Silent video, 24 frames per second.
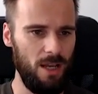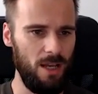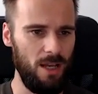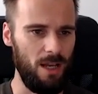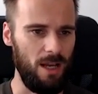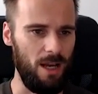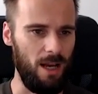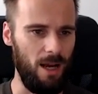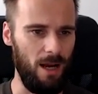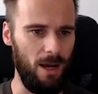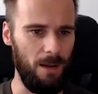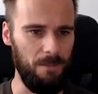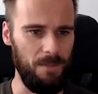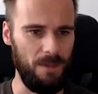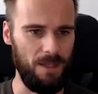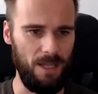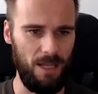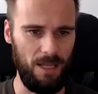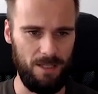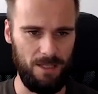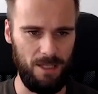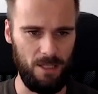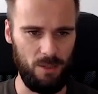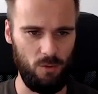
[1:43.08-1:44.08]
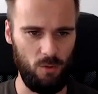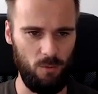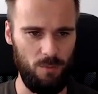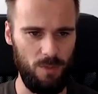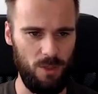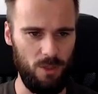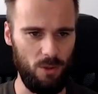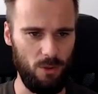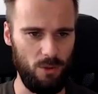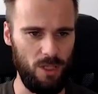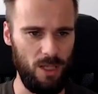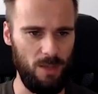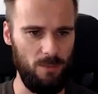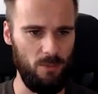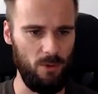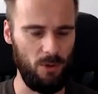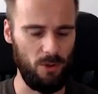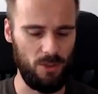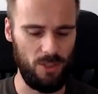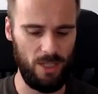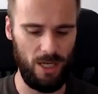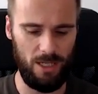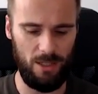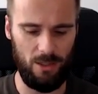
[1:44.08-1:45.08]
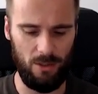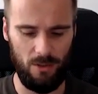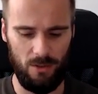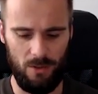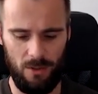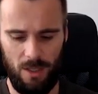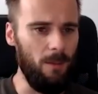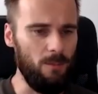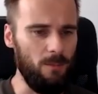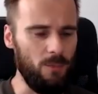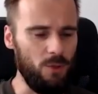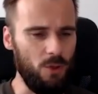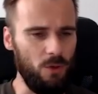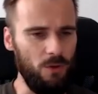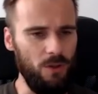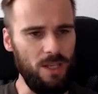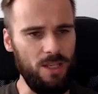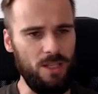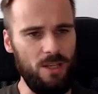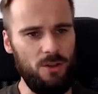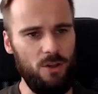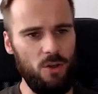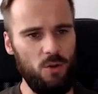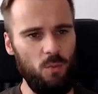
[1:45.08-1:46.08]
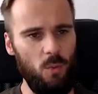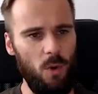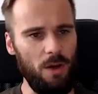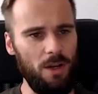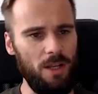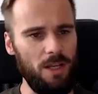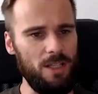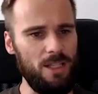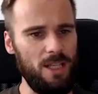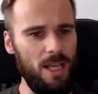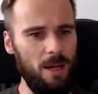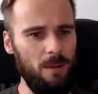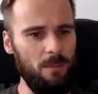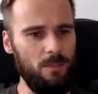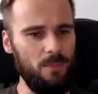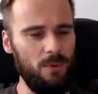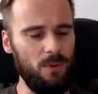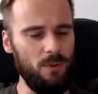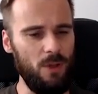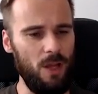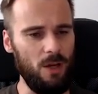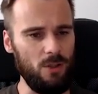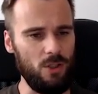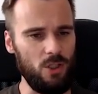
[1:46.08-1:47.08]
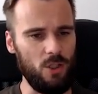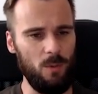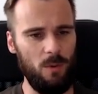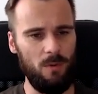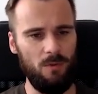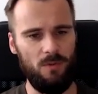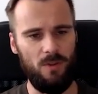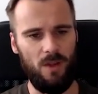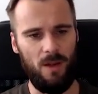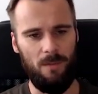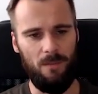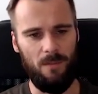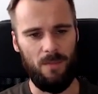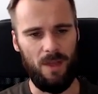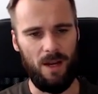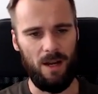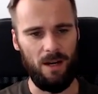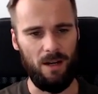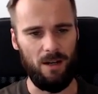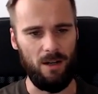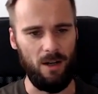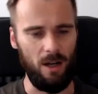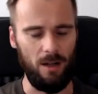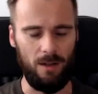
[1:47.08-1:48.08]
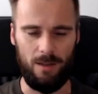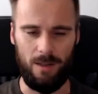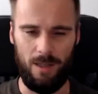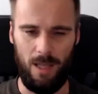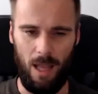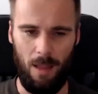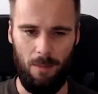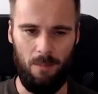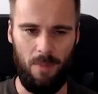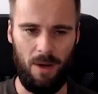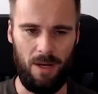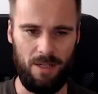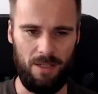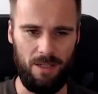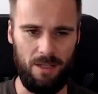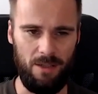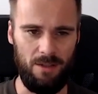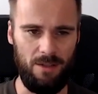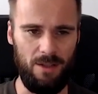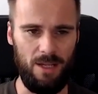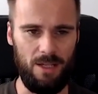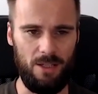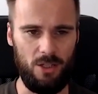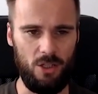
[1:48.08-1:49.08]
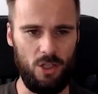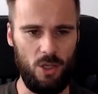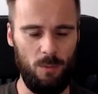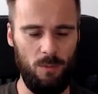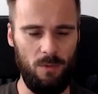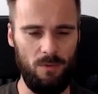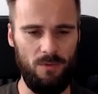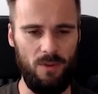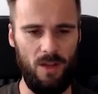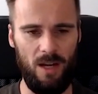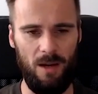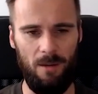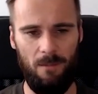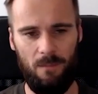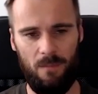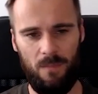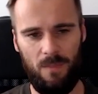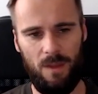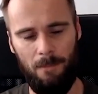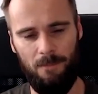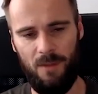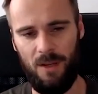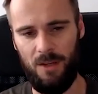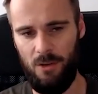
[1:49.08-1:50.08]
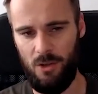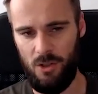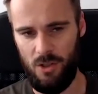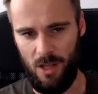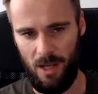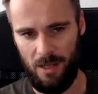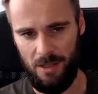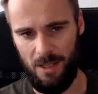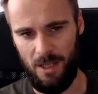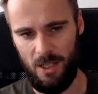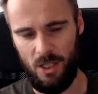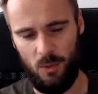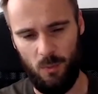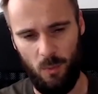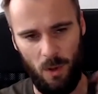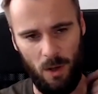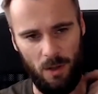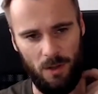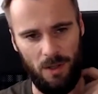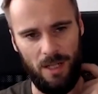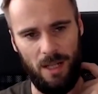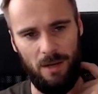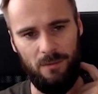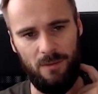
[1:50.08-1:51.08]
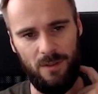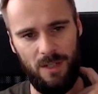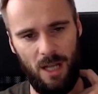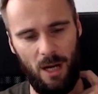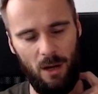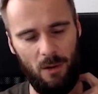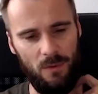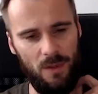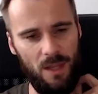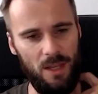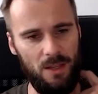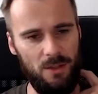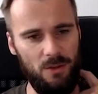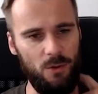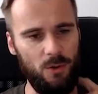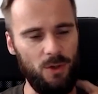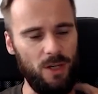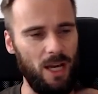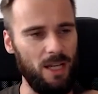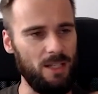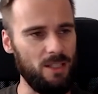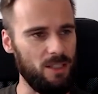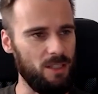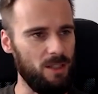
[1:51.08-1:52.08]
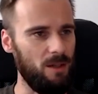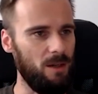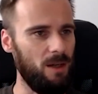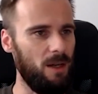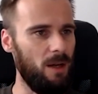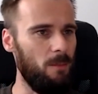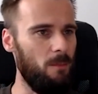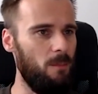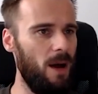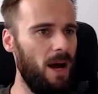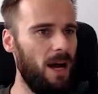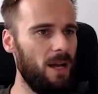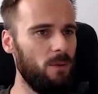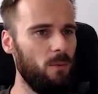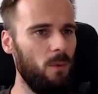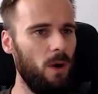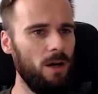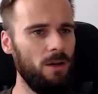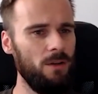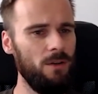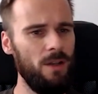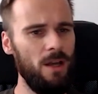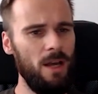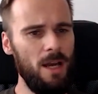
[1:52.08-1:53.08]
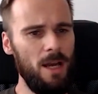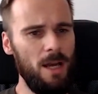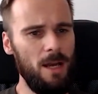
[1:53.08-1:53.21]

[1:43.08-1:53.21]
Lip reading: And then this would be your name, your title. So this is just one example. Now, some of them, they're a lot better than this. Some of them, they're just like this one, and every now and then you catch a bad one.